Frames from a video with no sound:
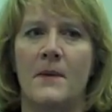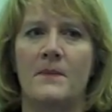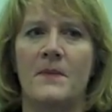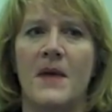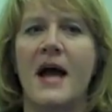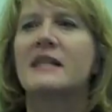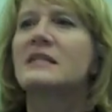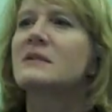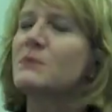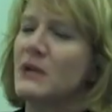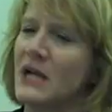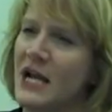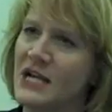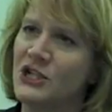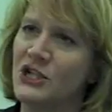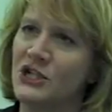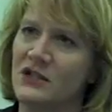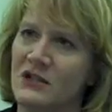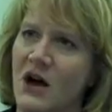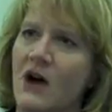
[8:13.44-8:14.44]

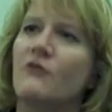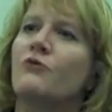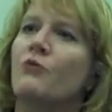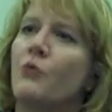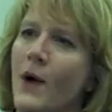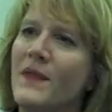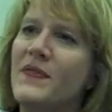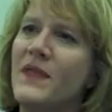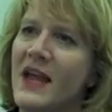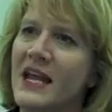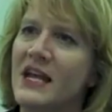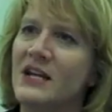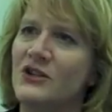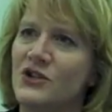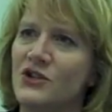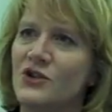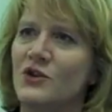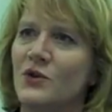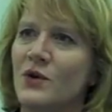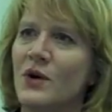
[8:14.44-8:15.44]
explanations of what they can
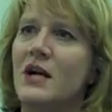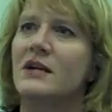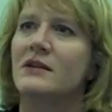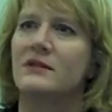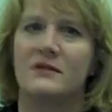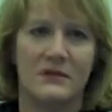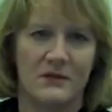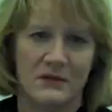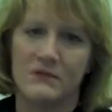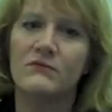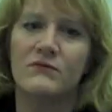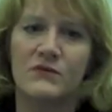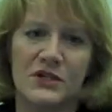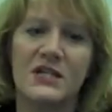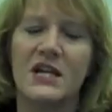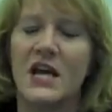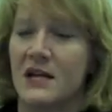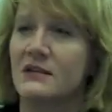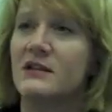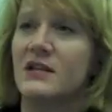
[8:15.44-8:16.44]
do
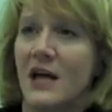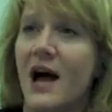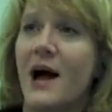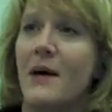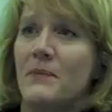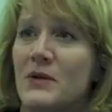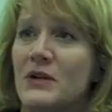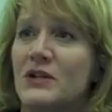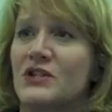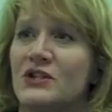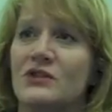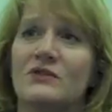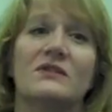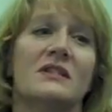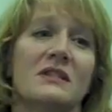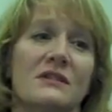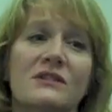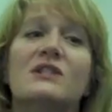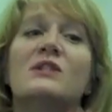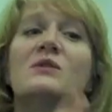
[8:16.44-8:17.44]
to help their
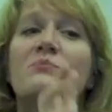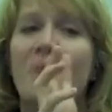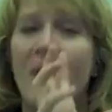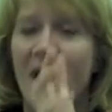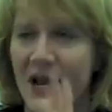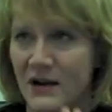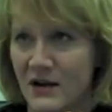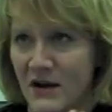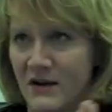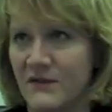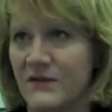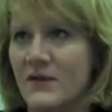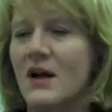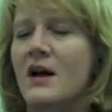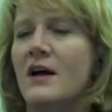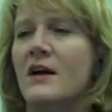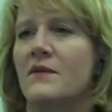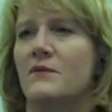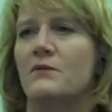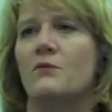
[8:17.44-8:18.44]
students in spite of
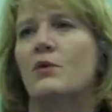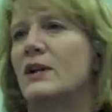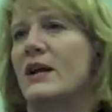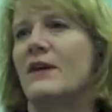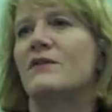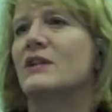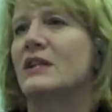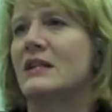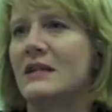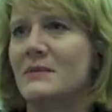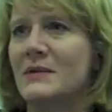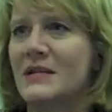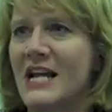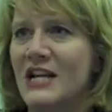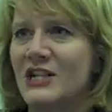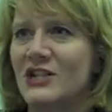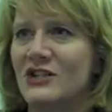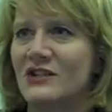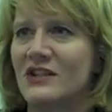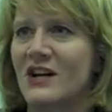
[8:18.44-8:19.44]
whatever the
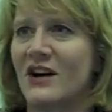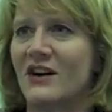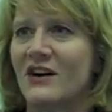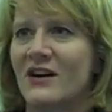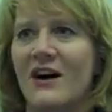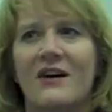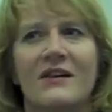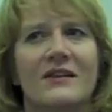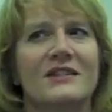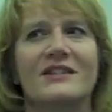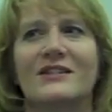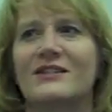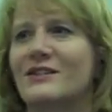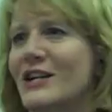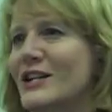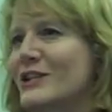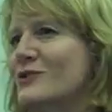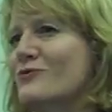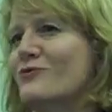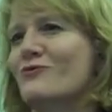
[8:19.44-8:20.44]
limitations are. Oh,
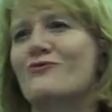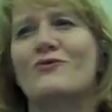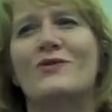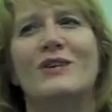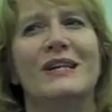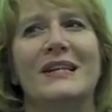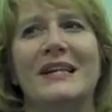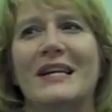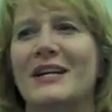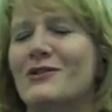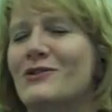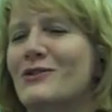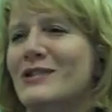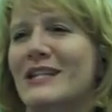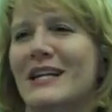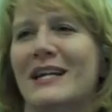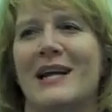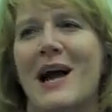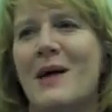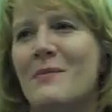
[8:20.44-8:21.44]
it's really
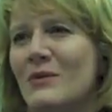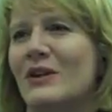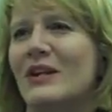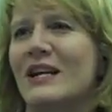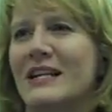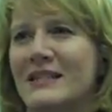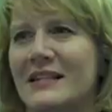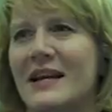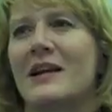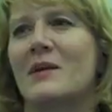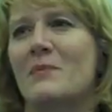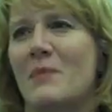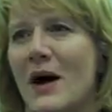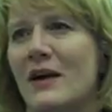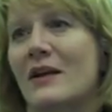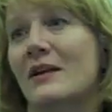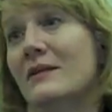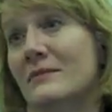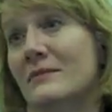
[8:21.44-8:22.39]
interesting, and I'm really excited about it.